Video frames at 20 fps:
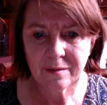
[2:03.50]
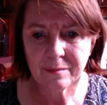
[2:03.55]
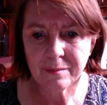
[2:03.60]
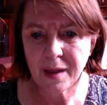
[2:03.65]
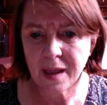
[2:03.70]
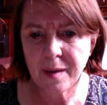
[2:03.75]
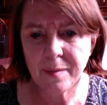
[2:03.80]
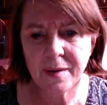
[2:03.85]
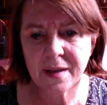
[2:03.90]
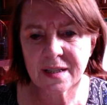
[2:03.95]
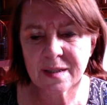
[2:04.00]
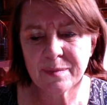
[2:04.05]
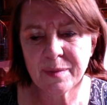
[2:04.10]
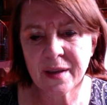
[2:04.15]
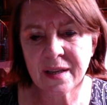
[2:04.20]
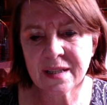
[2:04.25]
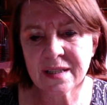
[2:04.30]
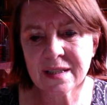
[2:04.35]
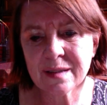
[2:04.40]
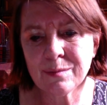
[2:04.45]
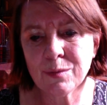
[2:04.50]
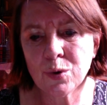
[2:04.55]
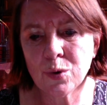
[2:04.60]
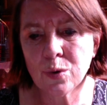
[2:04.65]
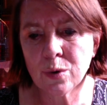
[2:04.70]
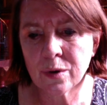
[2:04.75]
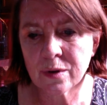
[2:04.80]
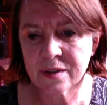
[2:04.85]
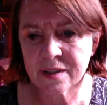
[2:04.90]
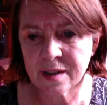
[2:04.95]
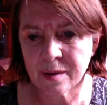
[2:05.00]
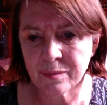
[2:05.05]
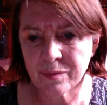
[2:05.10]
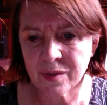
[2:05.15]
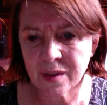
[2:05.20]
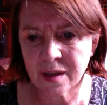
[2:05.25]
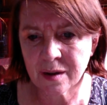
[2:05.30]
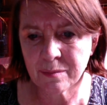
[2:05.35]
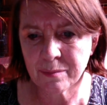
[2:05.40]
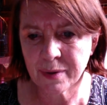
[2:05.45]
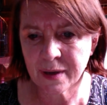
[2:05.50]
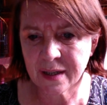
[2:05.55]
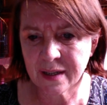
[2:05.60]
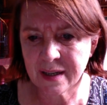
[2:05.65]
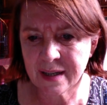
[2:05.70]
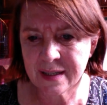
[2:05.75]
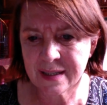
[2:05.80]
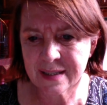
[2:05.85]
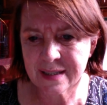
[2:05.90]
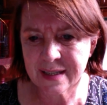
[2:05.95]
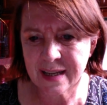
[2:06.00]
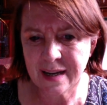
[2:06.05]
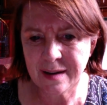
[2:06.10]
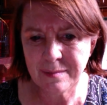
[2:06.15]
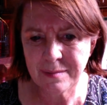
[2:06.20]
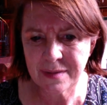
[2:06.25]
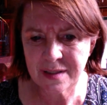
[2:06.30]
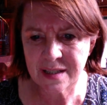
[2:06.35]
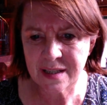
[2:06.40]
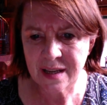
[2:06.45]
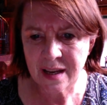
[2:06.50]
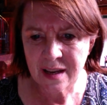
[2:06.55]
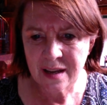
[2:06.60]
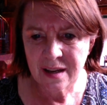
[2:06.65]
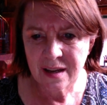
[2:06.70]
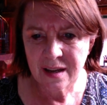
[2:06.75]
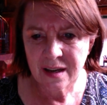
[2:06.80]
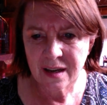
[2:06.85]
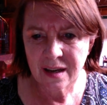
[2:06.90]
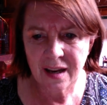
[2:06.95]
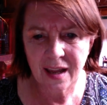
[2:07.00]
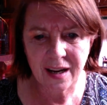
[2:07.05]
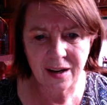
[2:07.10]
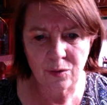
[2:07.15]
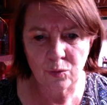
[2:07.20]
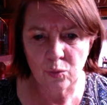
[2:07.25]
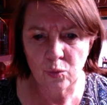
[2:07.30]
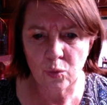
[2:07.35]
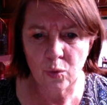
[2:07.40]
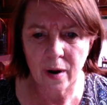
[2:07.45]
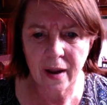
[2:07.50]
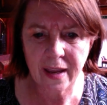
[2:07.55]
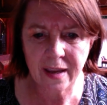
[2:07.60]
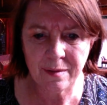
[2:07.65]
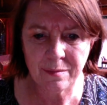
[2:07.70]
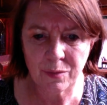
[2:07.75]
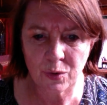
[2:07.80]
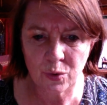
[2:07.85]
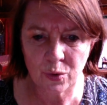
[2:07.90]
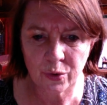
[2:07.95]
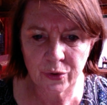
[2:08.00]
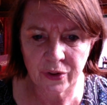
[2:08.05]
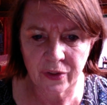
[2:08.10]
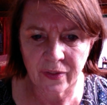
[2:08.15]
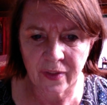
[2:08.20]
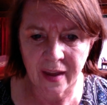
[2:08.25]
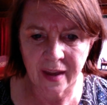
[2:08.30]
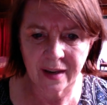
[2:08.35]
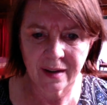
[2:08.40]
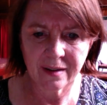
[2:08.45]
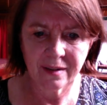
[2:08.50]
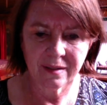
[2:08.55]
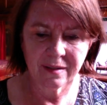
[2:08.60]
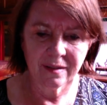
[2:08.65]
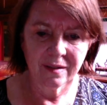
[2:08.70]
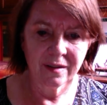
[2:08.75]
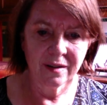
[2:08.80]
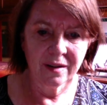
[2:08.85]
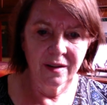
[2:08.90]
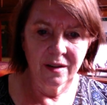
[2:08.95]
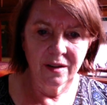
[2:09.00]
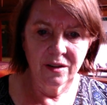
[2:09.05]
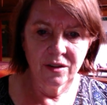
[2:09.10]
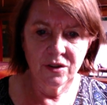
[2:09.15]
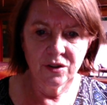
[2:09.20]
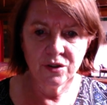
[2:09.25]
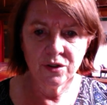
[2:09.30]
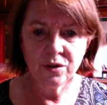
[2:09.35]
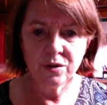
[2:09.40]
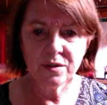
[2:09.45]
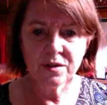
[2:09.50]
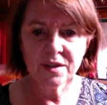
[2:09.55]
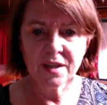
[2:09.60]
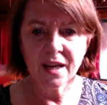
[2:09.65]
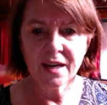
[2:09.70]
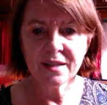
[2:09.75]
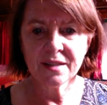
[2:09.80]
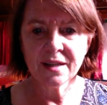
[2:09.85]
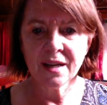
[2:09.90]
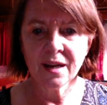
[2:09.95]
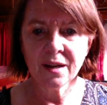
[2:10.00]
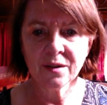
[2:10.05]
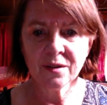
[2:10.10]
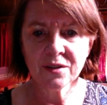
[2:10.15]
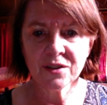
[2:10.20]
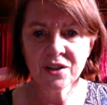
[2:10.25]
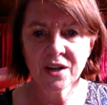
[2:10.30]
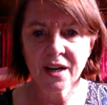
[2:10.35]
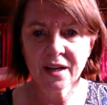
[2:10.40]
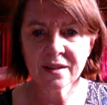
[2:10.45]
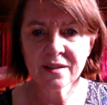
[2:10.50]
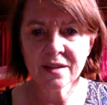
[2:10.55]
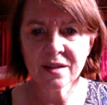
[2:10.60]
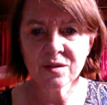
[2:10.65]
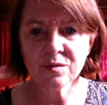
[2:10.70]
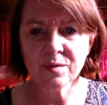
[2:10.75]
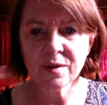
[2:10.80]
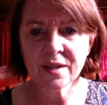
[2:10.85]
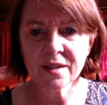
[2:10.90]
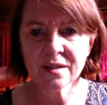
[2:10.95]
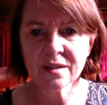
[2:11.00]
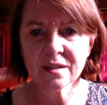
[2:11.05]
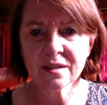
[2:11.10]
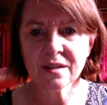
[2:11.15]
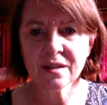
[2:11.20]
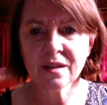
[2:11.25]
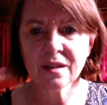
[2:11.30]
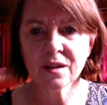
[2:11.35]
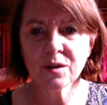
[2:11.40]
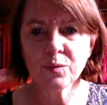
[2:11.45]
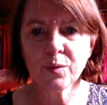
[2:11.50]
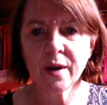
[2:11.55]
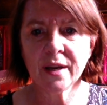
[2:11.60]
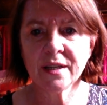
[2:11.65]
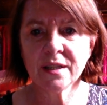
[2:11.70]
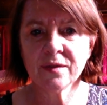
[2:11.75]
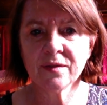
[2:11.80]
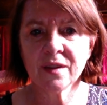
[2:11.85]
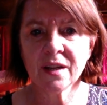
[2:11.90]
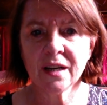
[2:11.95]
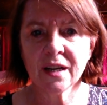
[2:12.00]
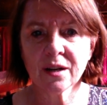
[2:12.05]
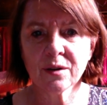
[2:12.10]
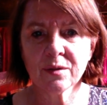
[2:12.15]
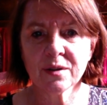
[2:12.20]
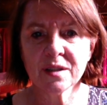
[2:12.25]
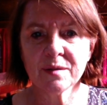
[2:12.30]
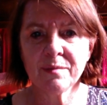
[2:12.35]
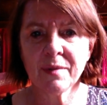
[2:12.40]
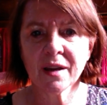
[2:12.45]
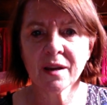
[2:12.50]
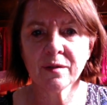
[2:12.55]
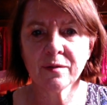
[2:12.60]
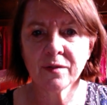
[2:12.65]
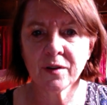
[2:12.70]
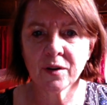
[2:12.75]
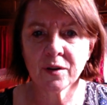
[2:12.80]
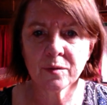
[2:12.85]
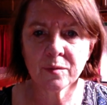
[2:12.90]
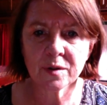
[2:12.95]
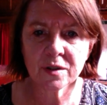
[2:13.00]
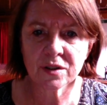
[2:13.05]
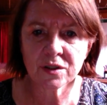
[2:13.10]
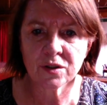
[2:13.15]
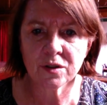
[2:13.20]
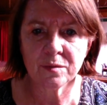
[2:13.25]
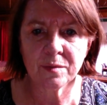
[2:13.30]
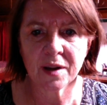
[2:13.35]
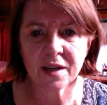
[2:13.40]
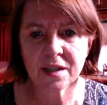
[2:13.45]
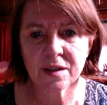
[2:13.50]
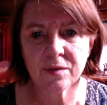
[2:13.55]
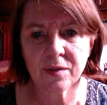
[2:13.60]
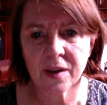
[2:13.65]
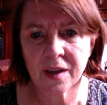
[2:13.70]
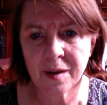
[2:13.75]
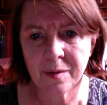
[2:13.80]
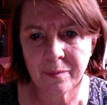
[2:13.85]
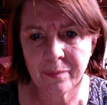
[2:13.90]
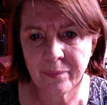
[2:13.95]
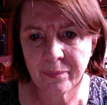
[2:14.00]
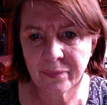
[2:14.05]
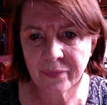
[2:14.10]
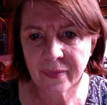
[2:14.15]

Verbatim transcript: Maybe it's being small or something, but it seems like way more than that. Jute sat down on Jax's wrist. The weight of the licorice megaphone was too much for him.